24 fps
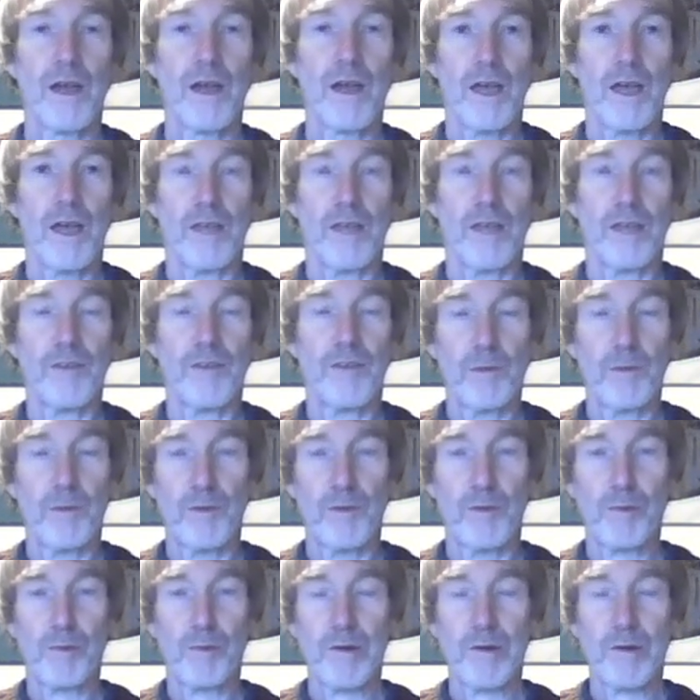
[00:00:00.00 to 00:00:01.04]
in terms of
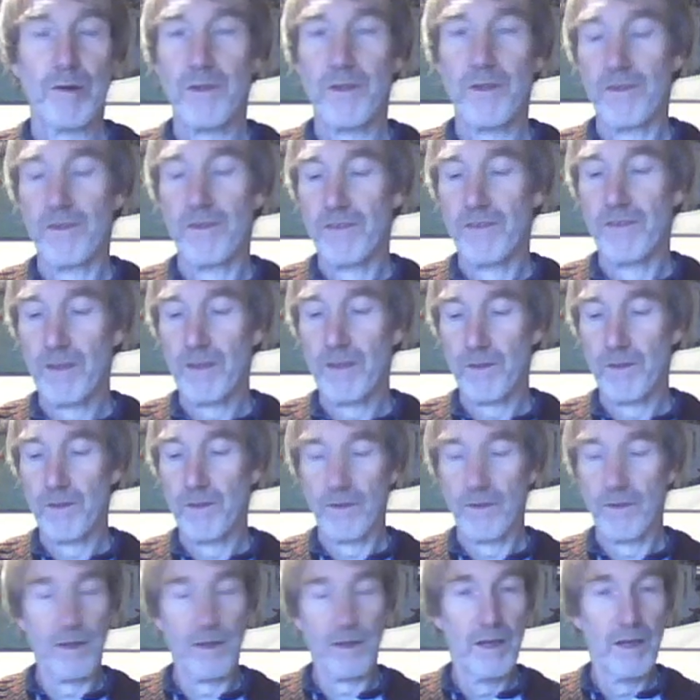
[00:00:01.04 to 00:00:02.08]
process
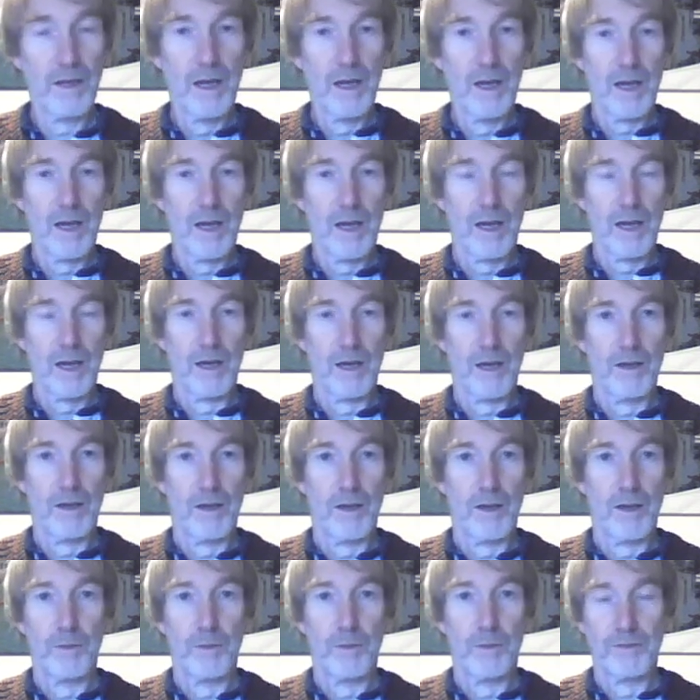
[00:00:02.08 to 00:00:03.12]
intensity
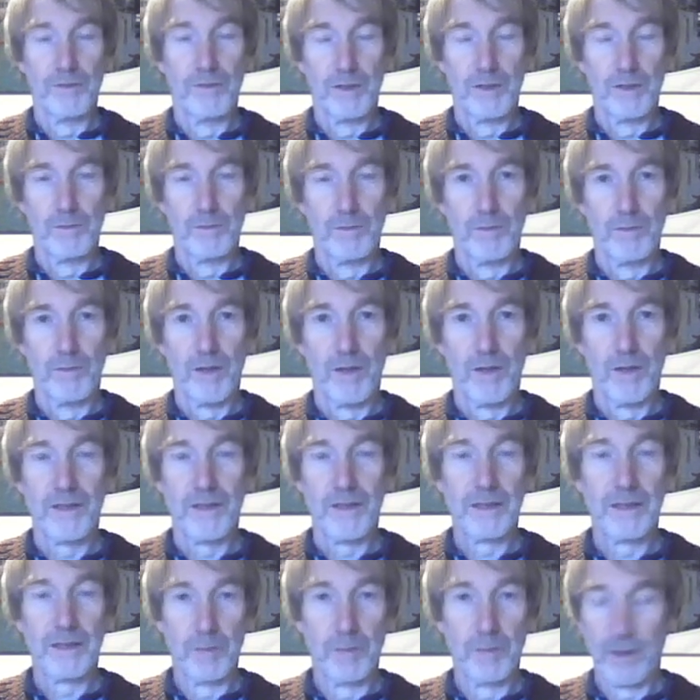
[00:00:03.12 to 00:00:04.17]
above a settling
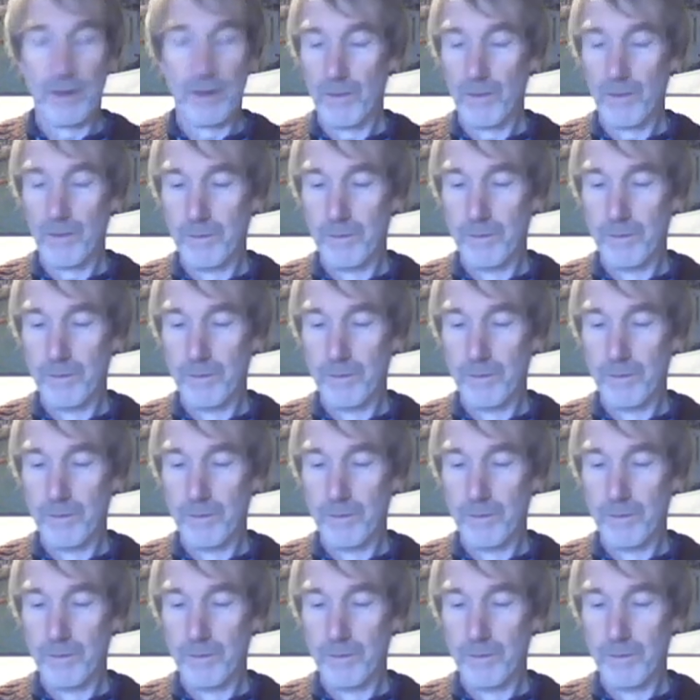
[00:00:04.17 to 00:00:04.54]
basin?